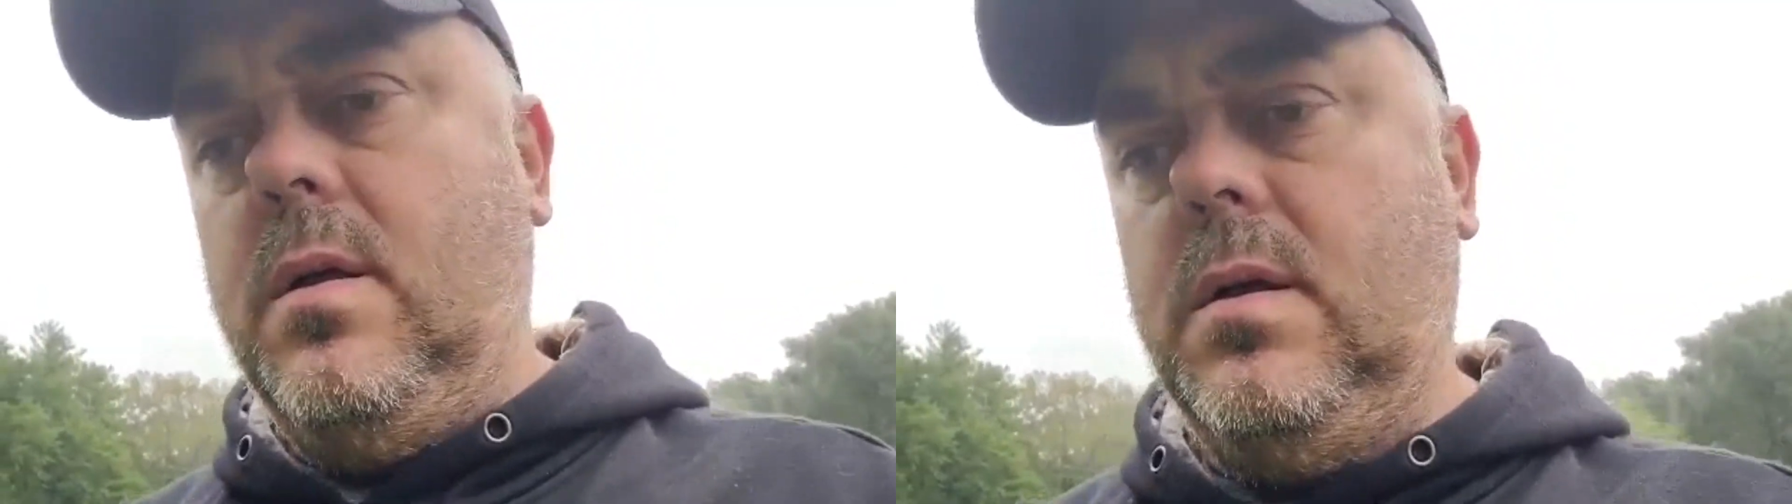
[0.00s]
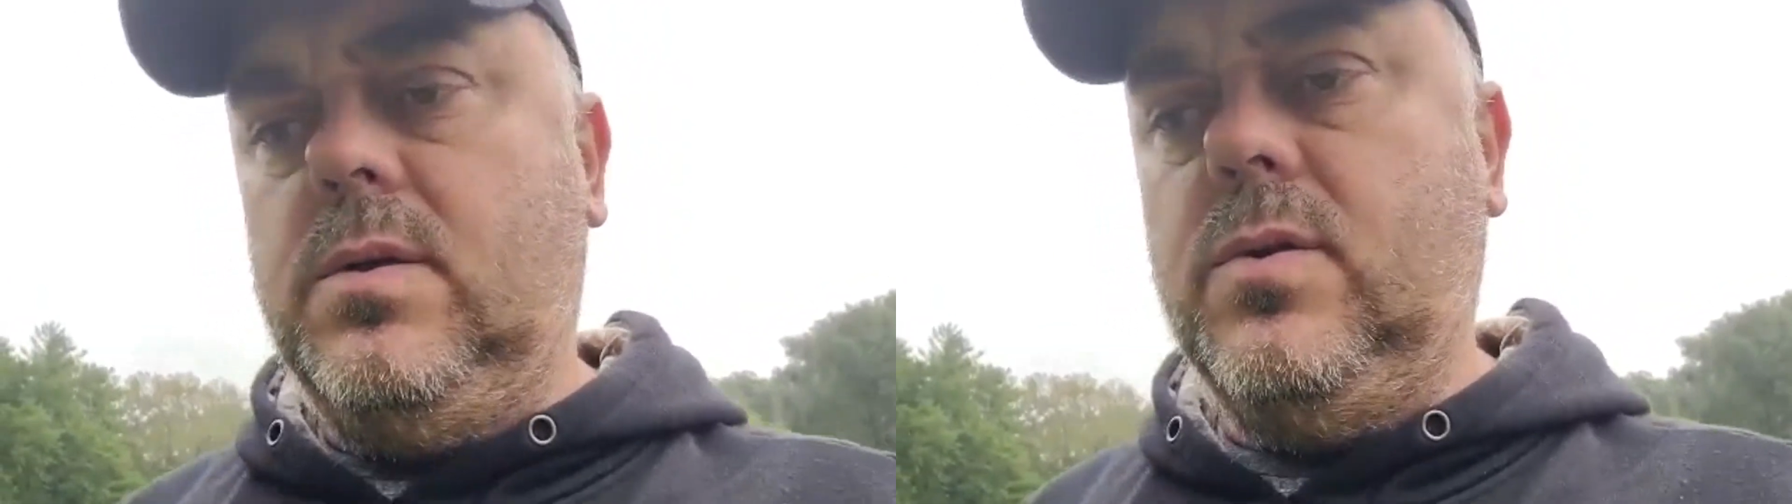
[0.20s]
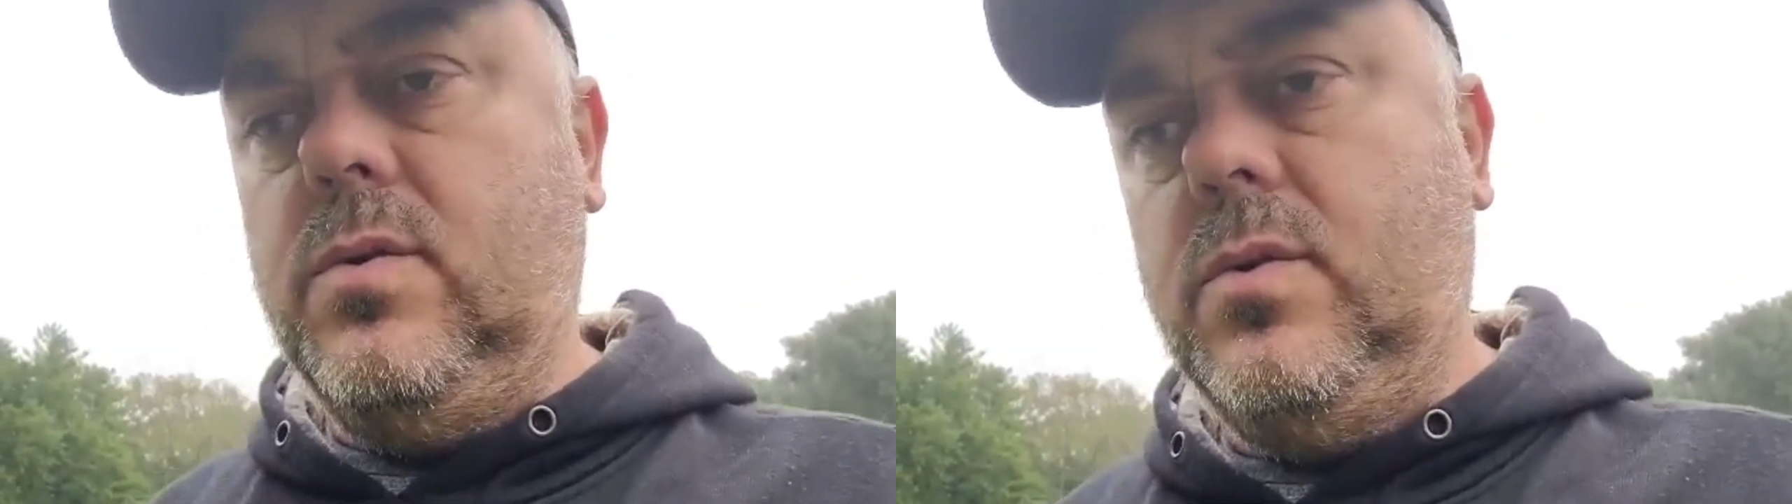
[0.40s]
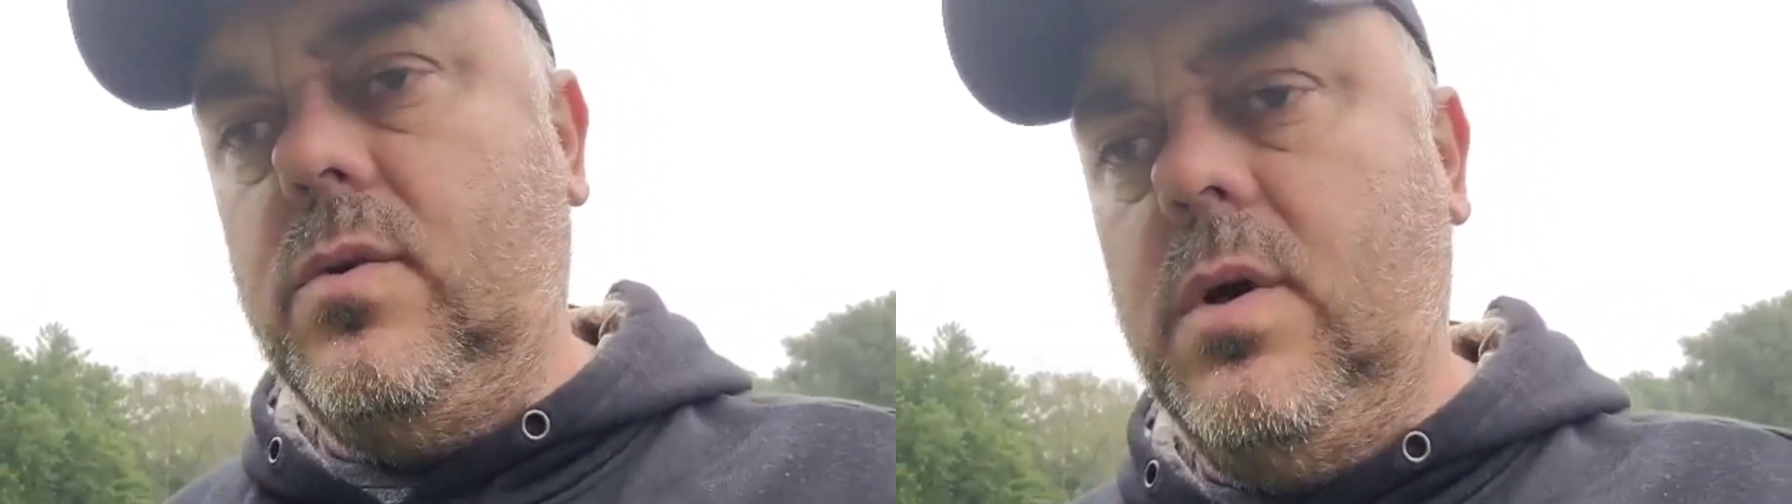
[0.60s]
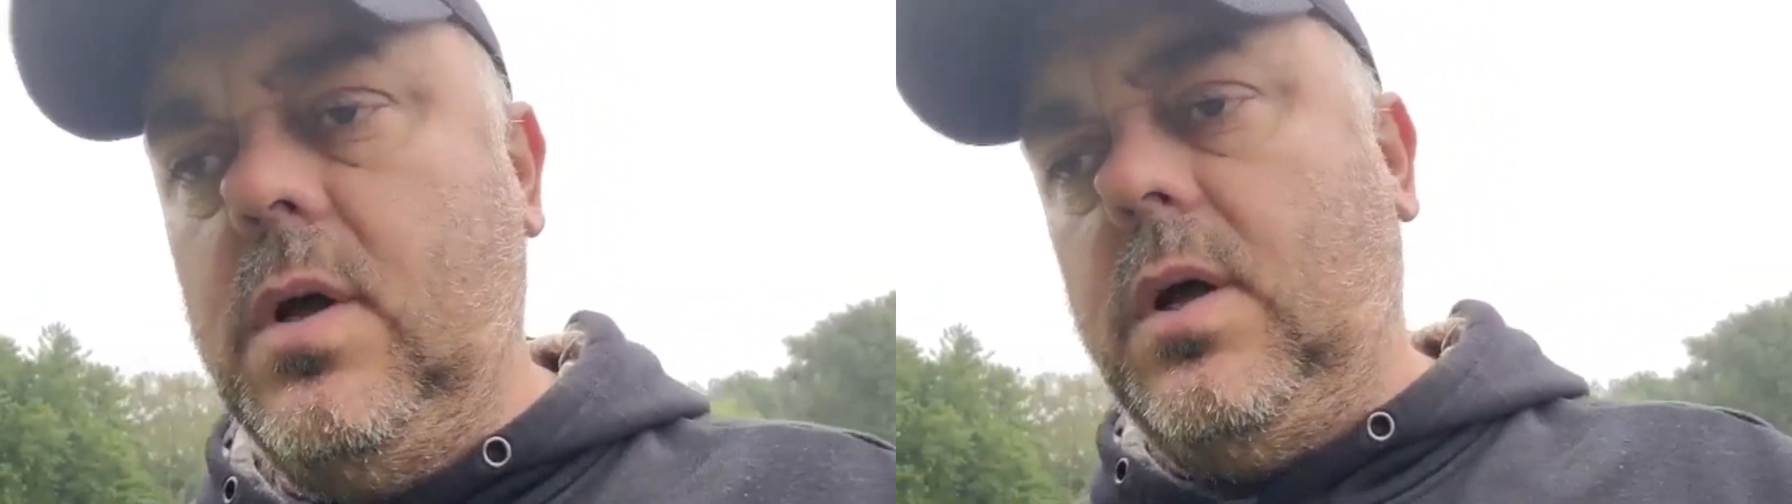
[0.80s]

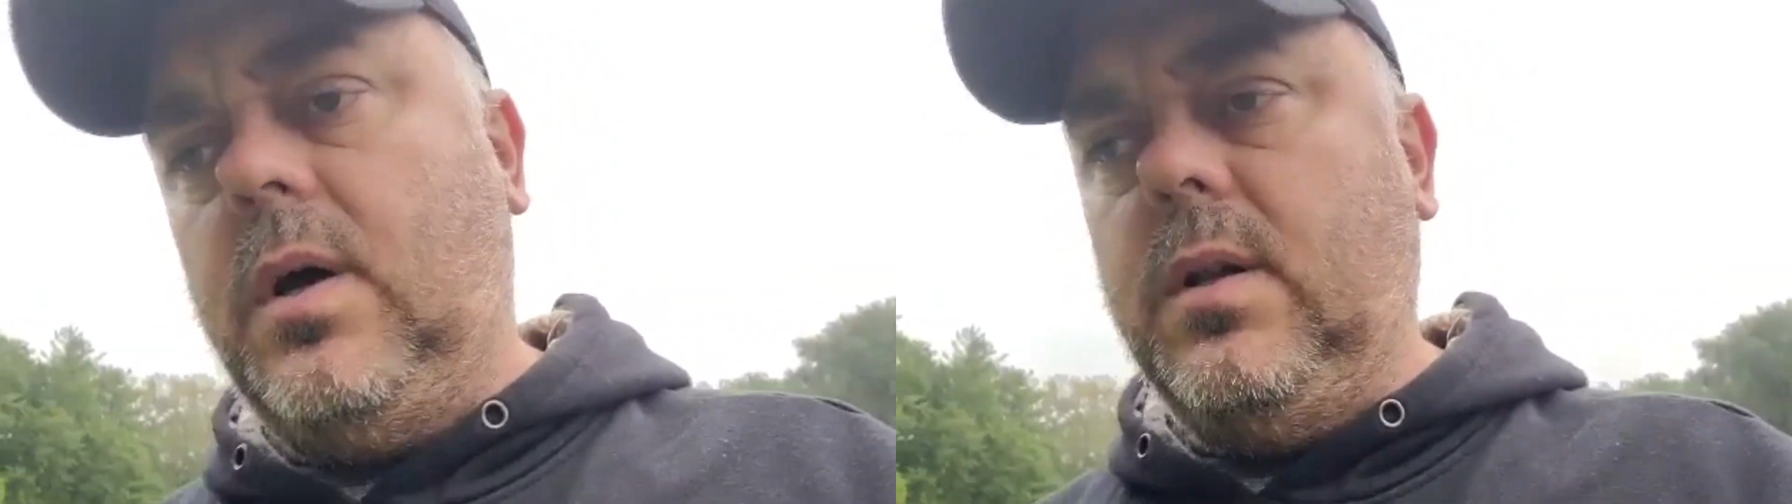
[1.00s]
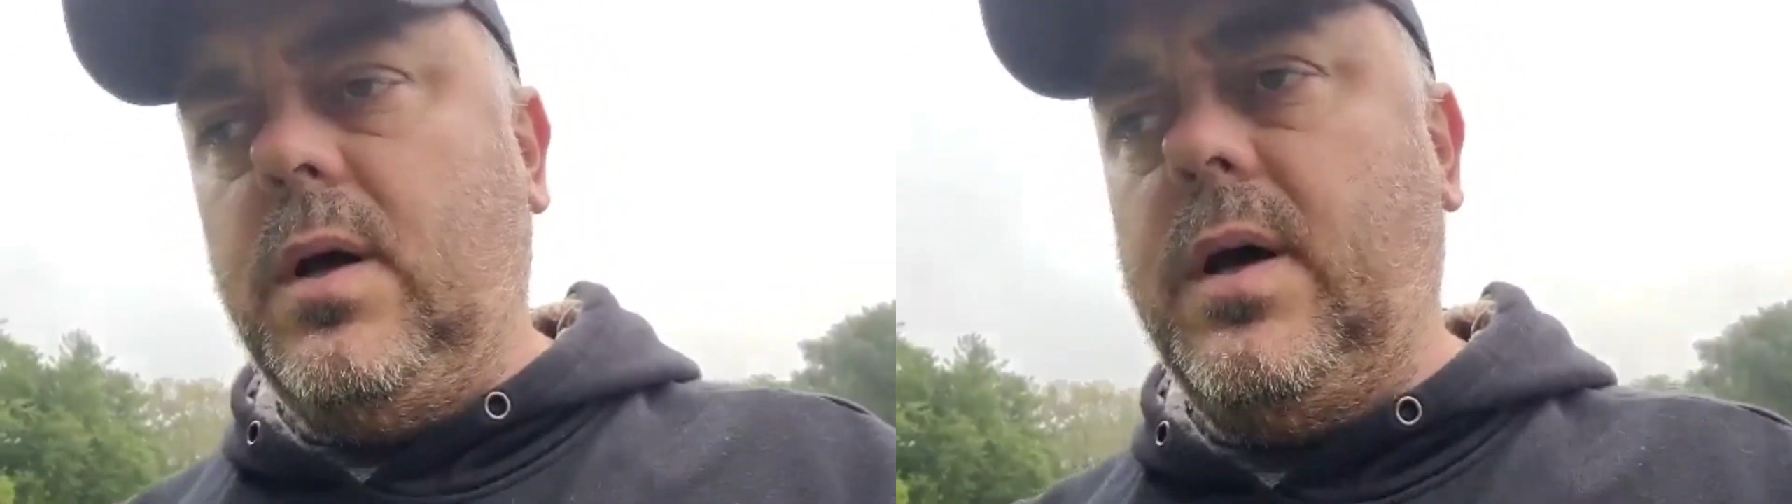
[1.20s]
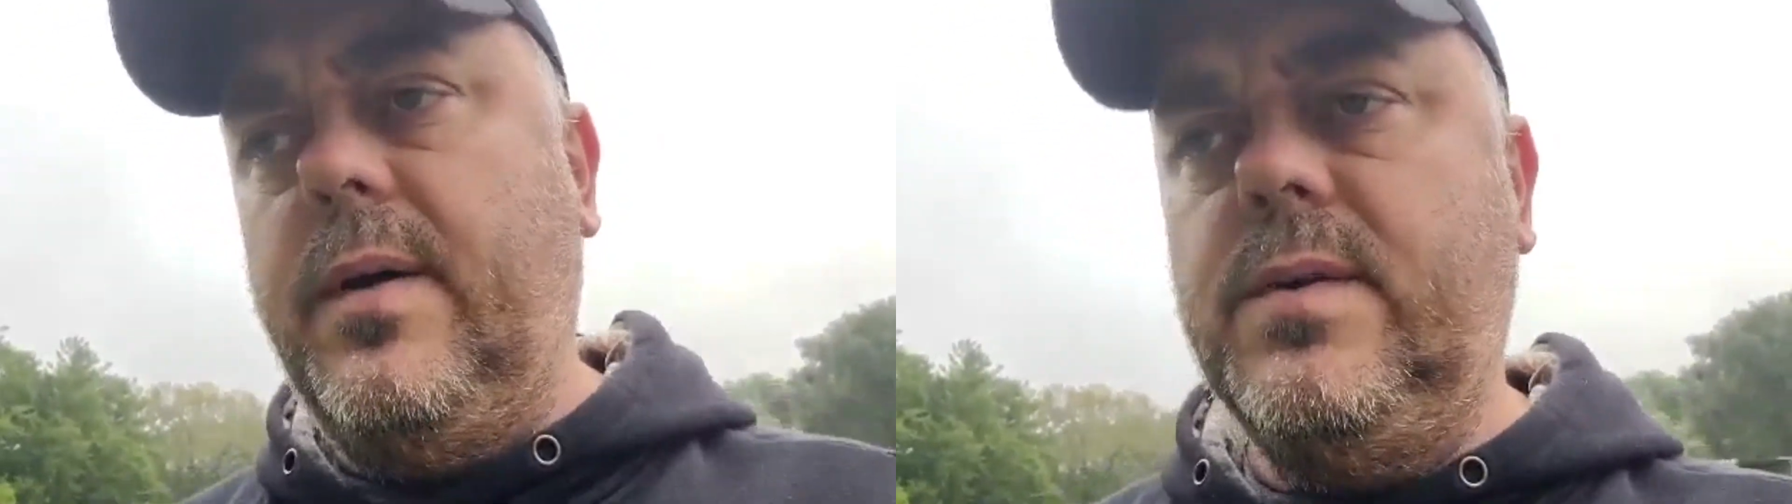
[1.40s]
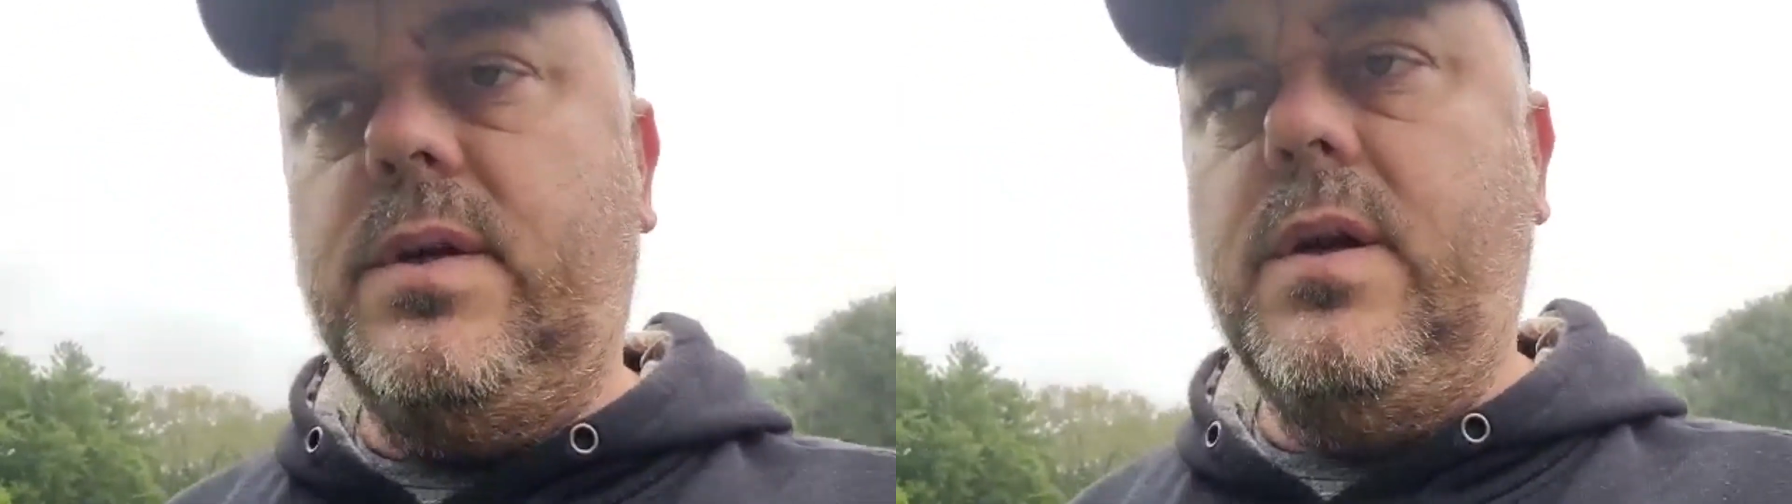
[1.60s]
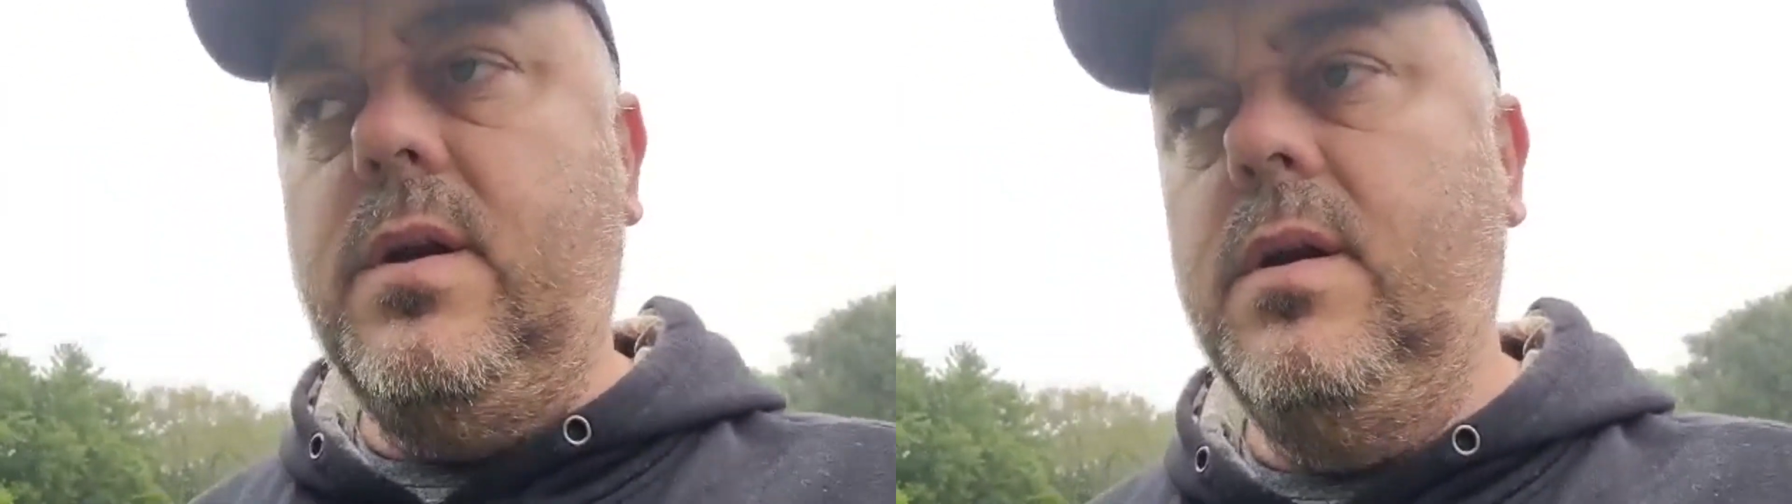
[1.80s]
So all hives
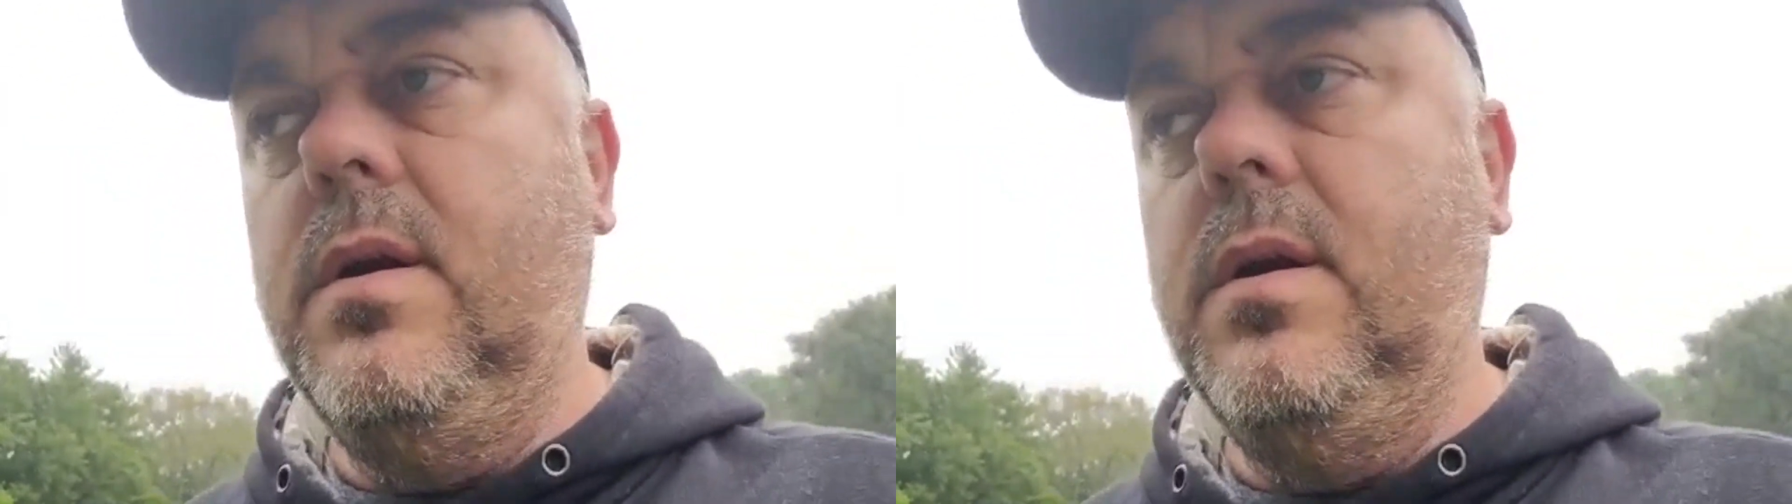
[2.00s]
are